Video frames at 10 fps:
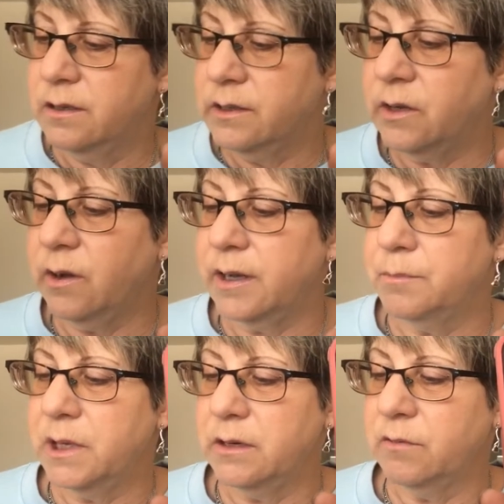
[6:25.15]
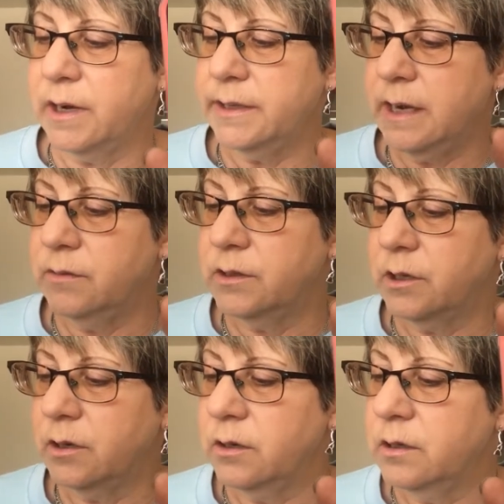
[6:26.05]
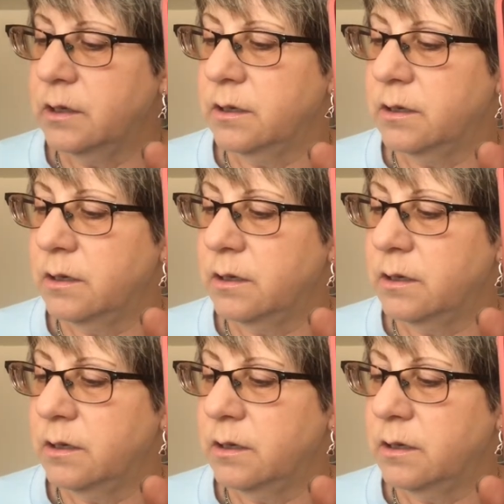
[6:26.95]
So I'm gonna write down turn